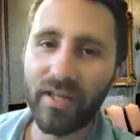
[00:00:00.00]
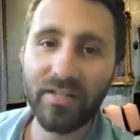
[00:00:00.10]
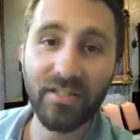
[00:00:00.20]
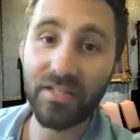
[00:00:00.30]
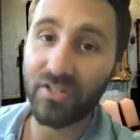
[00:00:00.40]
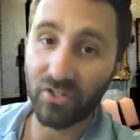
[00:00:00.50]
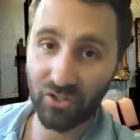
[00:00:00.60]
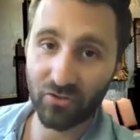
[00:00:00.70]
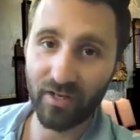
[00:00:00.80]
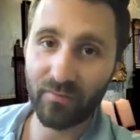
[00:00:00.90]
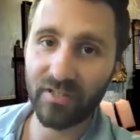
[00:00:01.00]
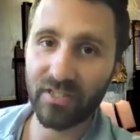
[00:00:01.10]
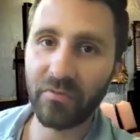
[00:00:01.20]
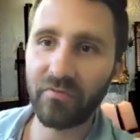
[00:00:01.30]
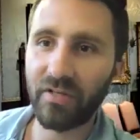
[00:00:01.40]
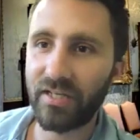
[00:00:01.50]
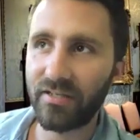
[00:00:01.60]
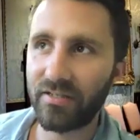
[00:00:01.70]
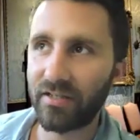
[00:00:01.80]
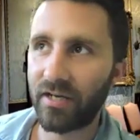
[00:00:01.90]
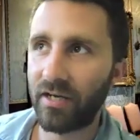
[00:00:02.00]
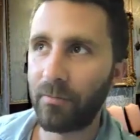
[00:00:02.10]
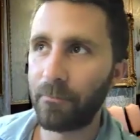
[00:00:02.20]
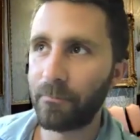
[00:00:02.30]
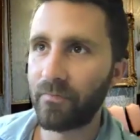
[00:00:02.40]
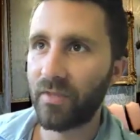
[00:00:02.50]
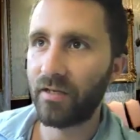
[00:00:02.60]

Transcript: that's extreme, but some of it is someone